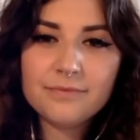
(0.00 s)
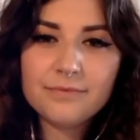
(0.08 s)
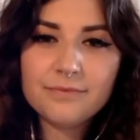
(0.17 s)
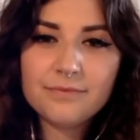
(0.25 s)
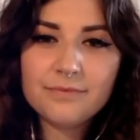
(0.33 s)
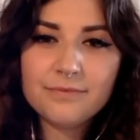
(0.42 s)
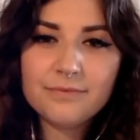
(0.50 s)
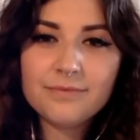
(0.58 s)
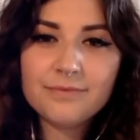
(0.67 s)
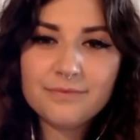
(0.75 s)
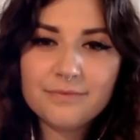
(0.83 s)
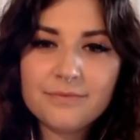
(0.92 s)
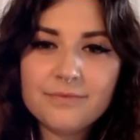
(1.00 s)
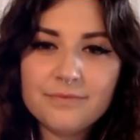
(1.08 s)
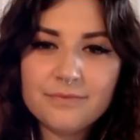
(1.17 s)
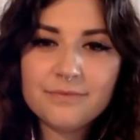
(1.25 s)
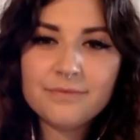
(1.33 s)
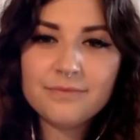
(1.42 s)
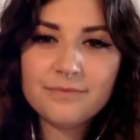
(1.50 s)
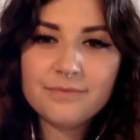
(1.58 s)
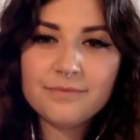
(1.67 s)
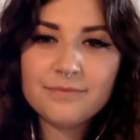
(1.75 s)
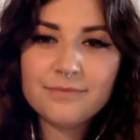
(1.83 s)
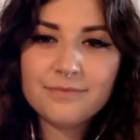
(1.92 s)

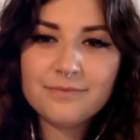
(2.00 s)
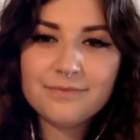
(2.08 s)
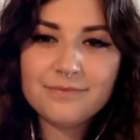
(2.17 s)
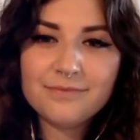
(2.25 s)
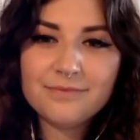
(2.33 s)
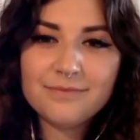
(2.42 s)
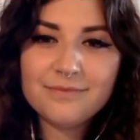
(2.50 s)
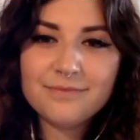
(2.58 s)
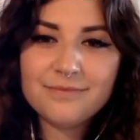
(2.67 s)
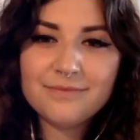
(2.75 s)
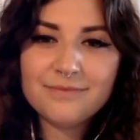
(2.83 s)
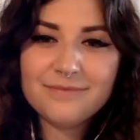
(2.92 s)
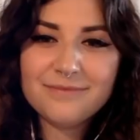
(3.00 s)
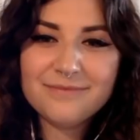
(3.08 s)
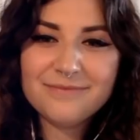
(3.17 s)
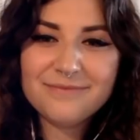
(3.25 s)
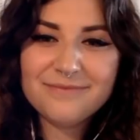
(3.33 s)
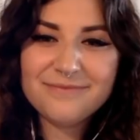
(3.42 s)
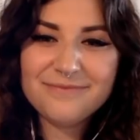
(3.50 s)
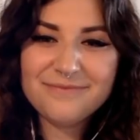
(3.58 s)
No words are spoken by the person on screen.